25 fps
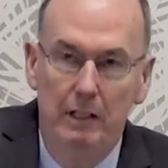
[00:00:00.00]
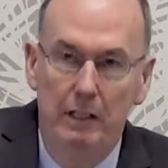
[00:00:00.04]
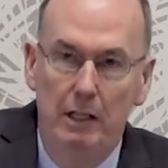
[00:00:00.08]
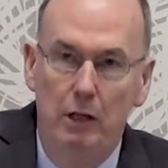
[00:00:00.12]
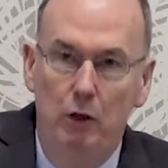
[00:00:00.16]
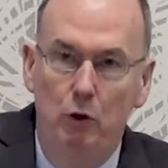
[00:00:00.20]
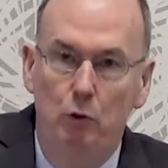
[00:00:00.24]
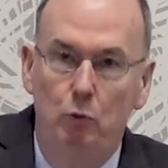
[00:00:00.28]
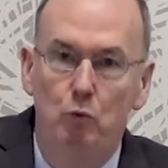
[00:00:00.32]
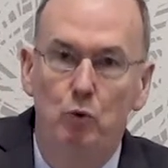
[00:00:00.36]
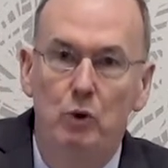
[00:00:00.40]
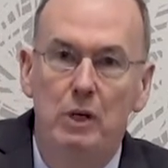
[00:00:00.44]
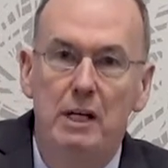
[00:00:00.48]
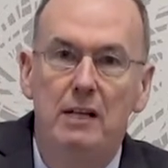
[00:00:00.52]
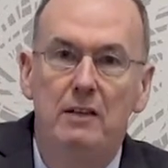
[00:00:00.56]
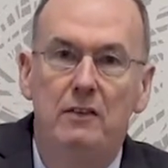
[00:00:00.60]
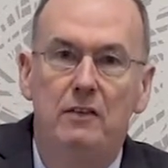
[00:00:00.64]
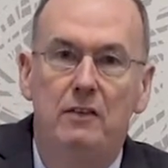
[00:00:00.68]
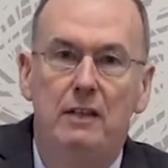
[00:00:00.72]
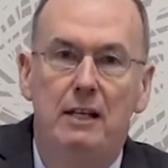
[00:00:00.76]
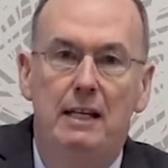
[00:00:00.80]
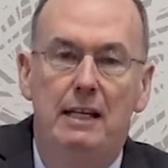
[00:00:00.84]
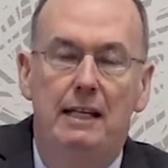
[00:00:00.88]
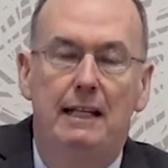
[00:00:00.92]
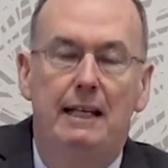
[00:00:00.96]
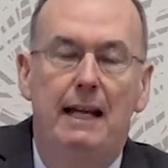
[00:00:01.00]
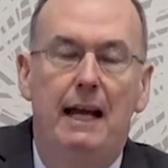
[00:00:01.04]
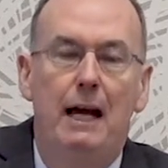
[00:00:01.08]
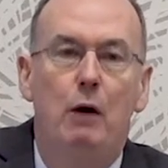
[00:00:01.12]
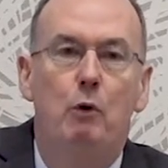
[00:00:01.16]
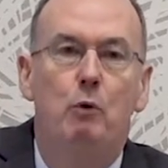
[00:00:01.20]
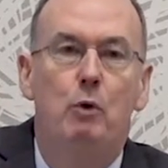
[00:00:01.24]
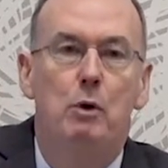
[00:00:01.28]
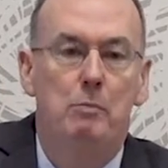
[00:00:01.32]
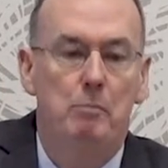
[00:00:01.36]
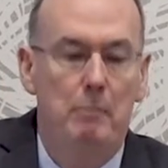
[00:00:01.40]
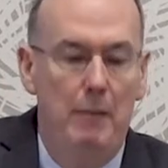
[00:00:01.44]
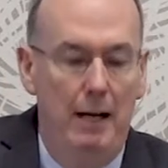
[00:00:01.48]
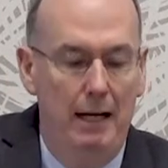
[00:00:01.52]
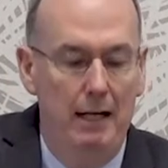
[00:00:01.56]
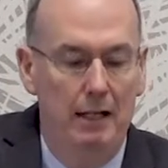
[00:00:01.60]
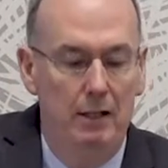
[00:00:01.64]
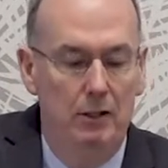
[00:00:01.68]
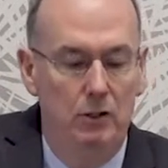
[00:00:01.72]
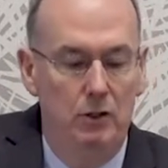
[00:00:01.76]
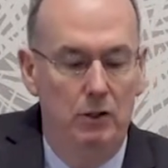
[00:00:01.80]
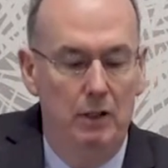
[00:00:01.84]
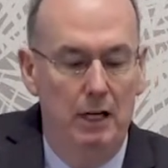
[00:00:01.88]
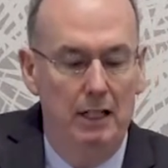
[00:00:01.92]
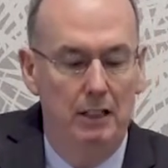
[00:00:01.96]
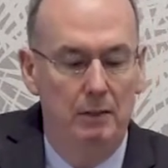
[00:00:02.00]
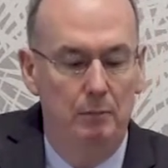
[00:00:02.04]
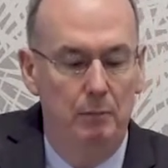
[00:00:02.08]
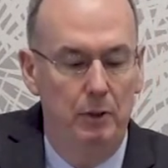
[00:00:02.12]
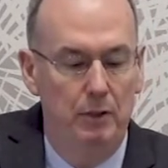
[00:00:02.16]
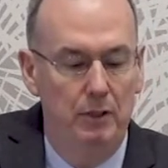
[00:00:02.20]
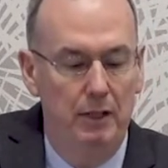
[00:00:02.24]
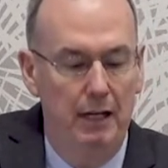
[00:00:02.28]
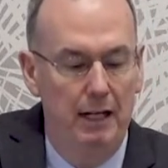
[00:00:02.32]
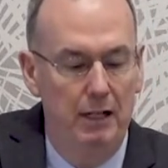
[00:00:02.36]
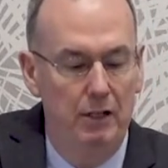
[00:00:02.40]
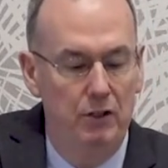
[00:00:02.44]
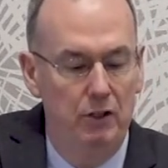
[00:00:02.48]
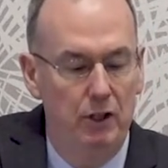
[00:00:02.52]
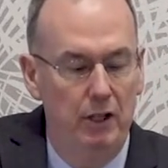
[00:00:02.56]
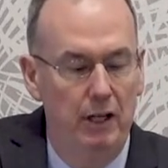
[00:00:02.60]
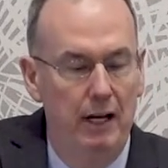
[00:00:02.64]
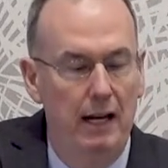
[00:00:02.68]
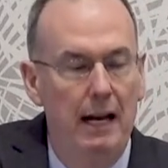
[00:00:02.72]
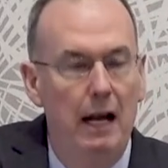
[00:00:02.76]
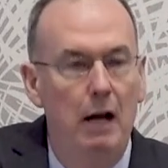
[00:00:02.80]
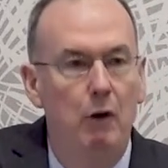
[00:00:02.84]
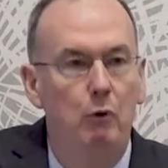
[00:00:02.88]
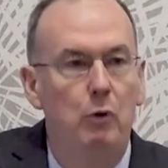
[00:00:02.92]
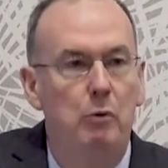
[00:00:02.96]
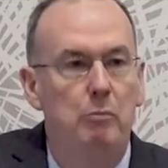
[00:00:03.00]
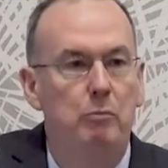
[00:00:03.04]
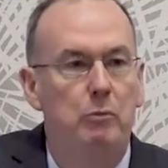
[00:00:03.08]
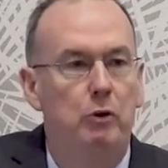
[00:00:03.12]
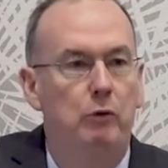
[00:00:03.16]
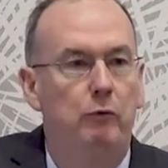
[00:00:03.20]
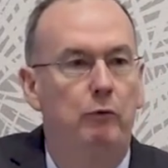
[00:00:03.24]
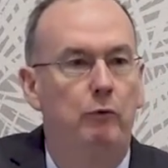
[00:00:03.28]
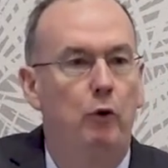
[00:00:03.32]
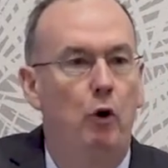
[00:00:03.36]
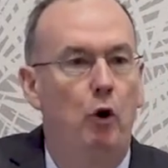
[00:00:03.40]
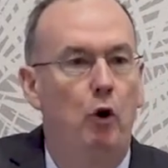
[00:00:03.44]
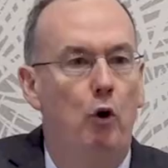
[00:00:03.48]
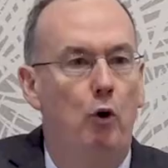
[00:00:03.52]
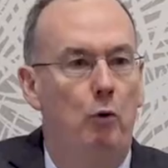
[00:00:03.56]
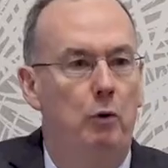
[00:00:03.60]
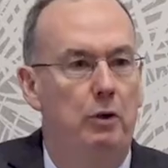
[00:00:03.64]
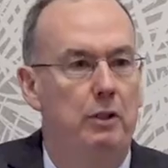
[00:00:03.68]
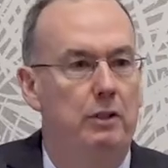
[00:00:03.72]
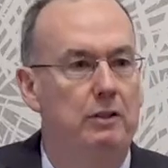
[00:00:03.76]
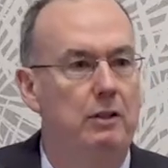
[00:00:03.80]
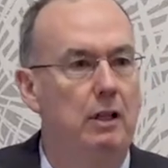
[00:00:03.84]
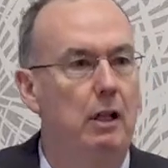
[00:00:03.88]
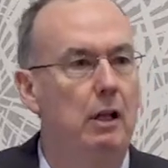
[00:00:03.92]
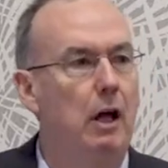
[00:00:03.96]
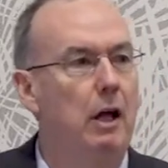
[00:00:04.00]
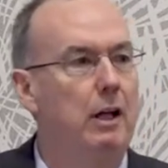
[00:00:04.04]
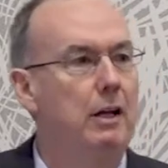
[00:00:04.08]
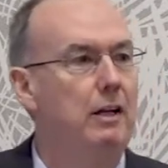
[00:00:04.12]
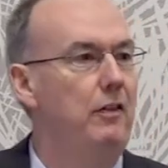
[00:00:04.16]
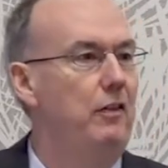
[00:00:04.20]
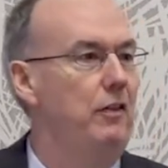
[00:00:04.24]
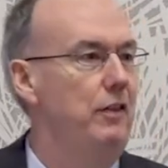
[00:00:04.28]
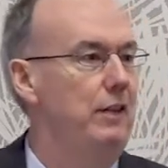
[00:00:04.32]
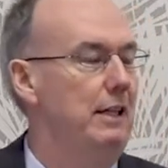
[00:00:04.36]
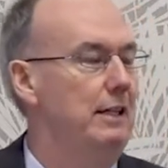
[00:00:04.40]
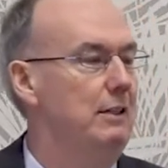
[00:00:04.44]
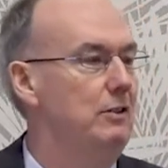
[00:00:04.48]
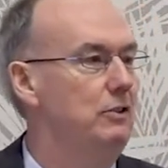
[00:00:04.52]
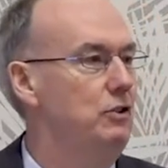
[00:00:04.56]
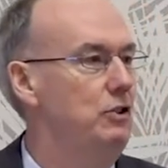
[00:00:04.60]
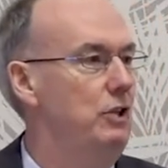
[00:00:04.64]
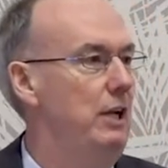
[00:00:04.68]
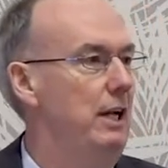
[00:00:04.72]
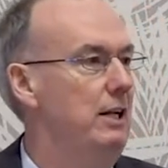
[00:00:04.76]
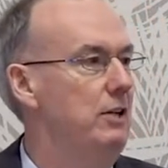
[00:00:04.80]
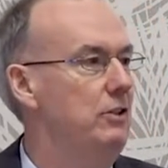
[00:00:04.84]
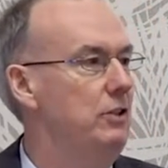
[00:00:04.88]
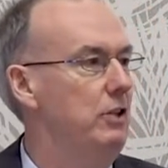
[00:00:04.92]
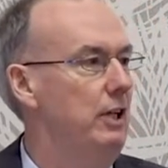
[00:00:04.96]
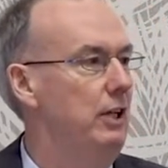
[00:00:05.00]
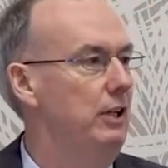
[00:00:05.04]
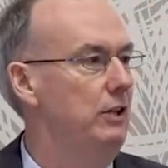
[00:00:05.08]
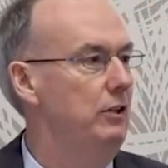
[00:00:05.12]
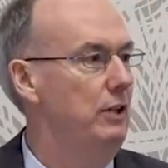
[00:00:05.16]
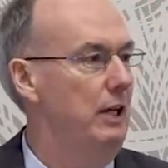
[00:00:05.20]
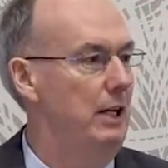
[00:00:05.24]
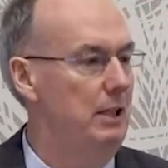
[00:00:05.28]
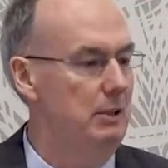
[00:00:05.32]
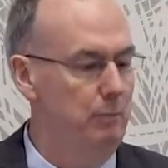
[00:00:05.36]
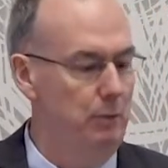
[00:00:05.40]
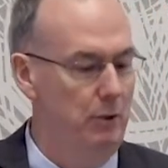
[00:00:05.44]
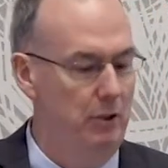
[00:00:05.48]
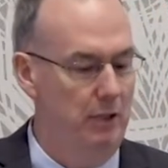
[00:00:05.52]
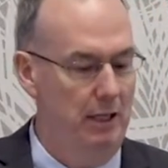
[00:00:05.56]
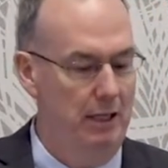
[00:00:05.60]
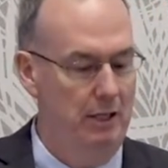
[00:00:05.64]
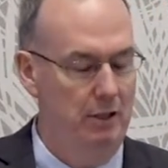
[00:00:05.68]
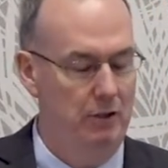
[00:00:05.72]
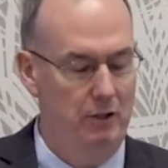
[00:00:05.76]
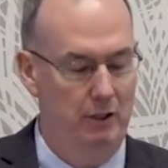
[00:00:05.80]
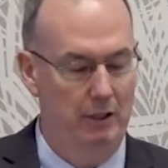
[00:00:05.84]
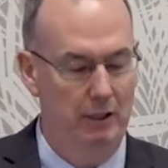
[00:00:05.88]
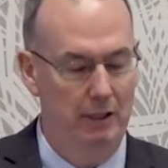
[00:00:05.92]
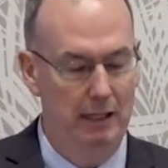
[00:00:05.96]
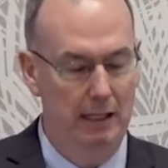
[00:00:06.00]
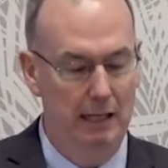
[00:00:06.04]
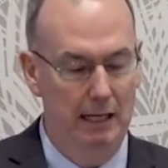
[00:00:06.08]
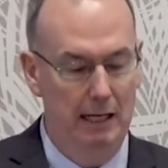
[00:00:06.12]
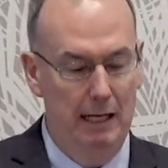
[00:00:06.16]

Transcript: rethink how we manage transportation and how we move forward. There's a lot of things changing in transportation.